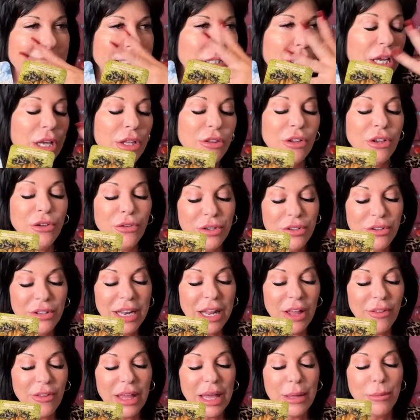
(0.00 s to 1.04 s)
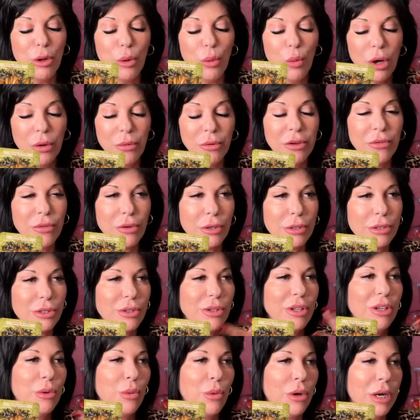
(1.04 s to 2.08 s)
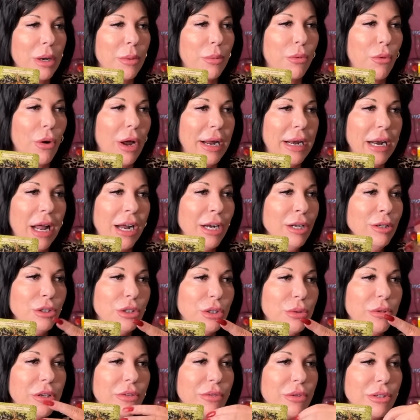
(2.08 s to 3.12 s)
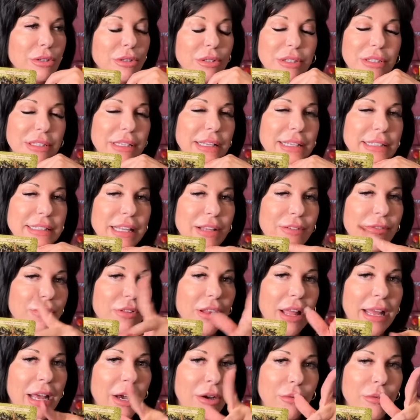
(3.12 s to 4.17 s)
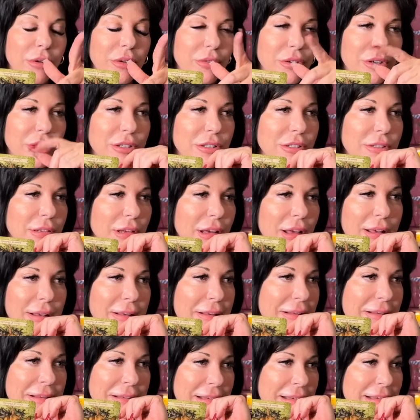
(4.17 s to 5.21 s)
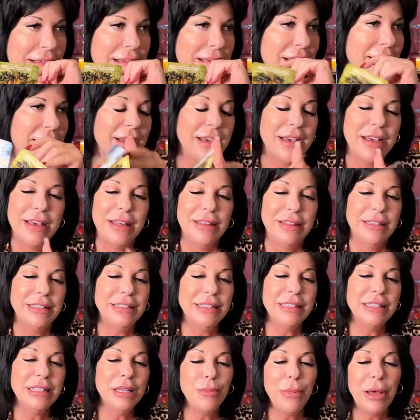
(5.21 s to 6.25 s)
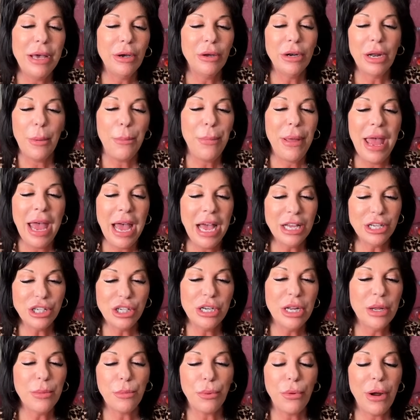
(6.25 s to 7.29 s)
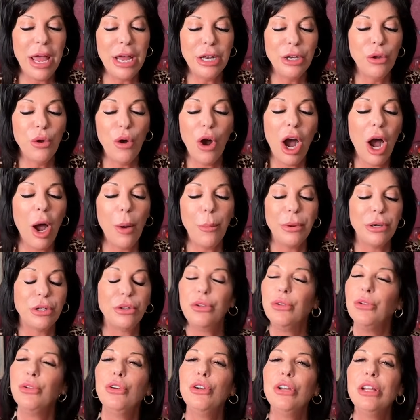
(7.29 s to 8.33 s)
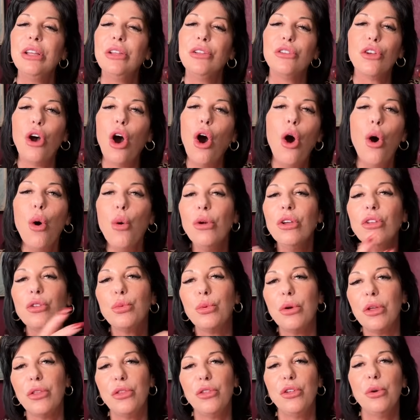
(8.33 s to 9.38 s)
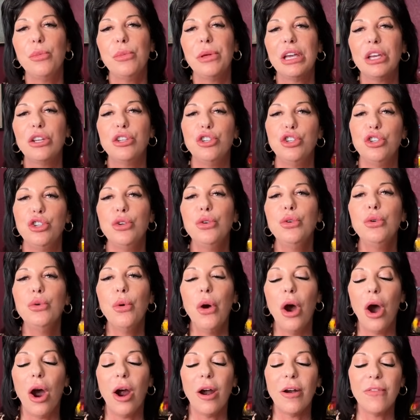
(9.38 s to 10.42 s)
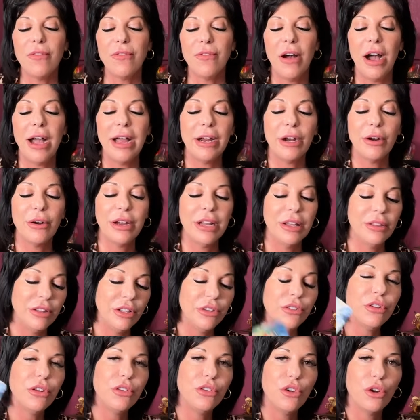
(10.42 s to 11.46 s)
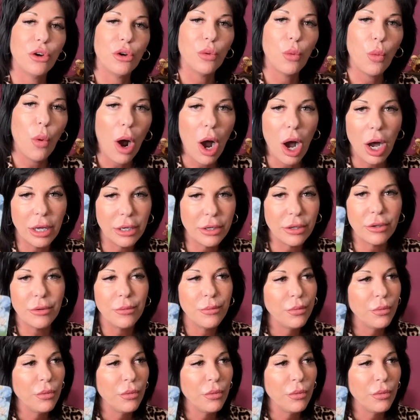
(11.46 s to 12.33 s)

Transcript: It's, it's interesting how they gave me one reversal and one upright. I don't do reversals unless they fly out in reverse. This is about a passionate brand new opportunity is always with you because you are fire and this is your wand.